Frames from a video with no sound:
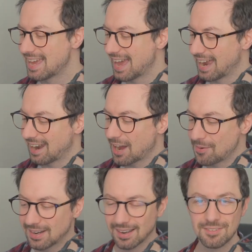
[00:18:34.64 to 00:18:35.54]
and I
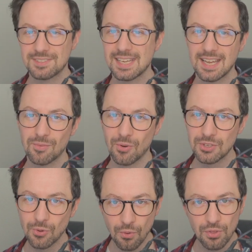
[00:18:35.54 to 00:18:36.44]
would love to hear what
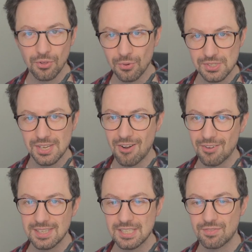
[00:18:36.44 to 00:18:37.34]
your thoughts are
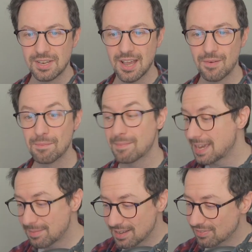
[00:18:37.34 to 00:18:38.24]
on this video, and
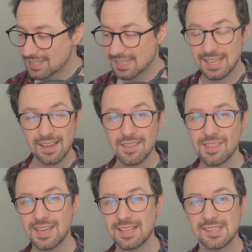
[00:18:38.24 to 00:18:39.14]
maybe if there's any other
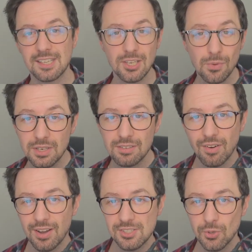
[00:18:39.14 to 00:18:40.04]
things that you would
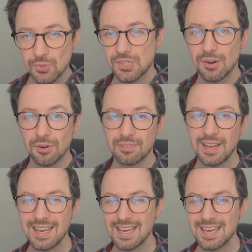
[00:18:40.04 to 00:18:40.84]
advise yourself